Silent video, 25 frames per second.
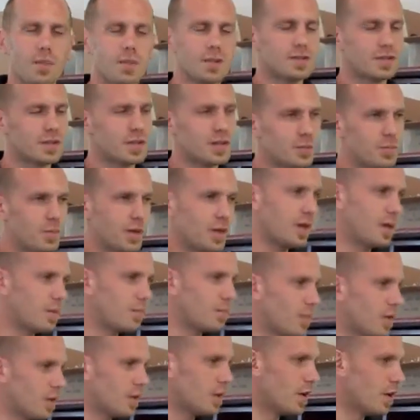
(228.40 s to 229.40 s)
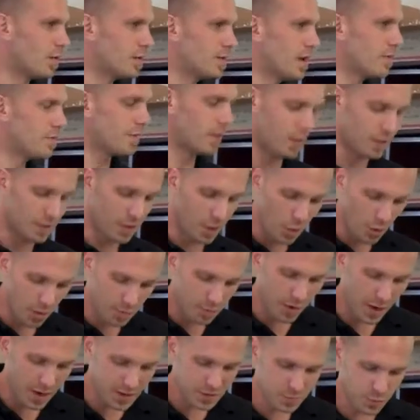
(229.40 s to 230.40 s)
It's going to be, you know, definitely a lower
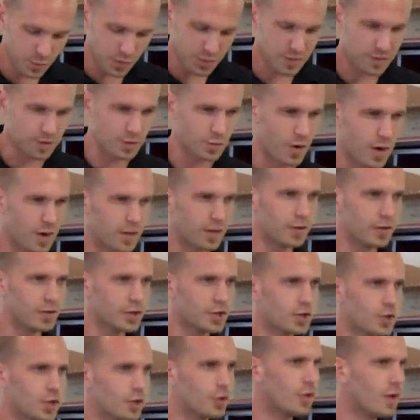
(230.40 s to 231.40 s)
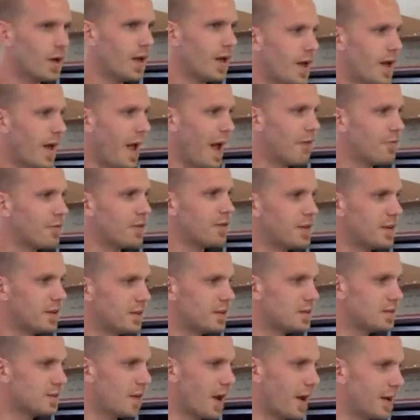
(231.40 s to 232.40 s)
price point than the regular shoe.
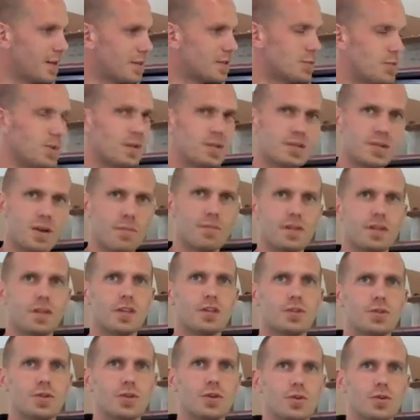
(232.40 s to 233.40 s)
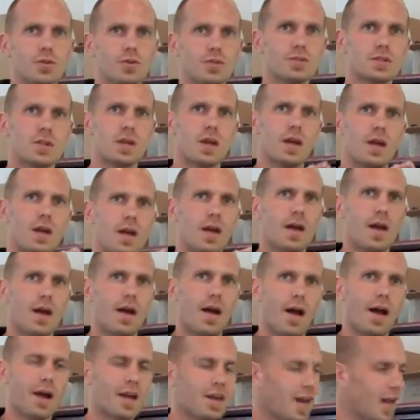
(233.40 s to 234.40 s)
Everything designed to be something you use
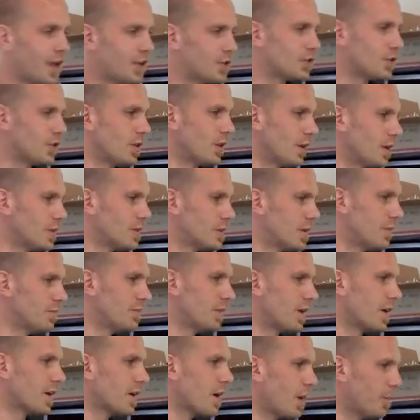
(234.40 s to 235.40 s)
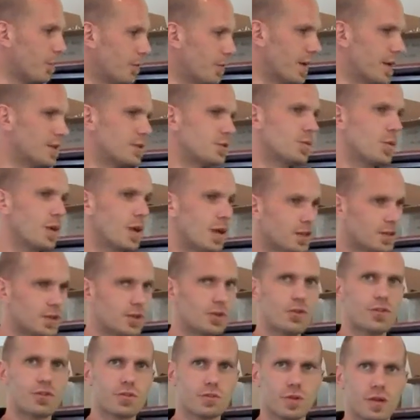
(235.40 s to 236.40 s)
occasionally, something a couple days a week,
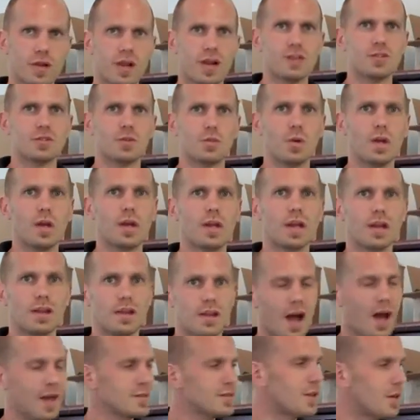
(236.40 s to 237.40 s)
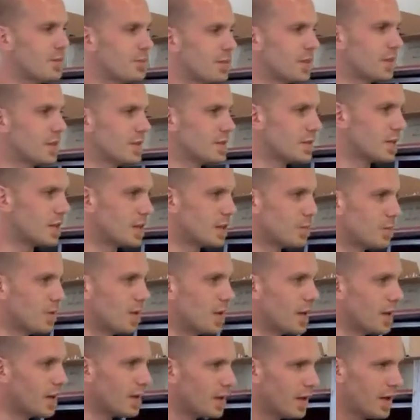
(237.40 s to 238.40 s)
2-3 days a week, and not something that's going to
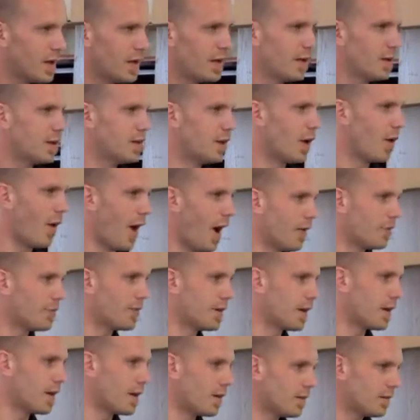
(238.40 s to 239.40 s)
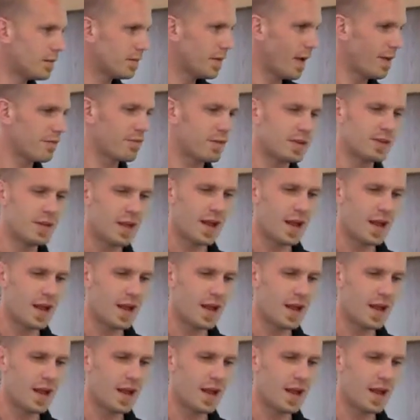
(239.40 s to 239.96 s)
be, you know, out there every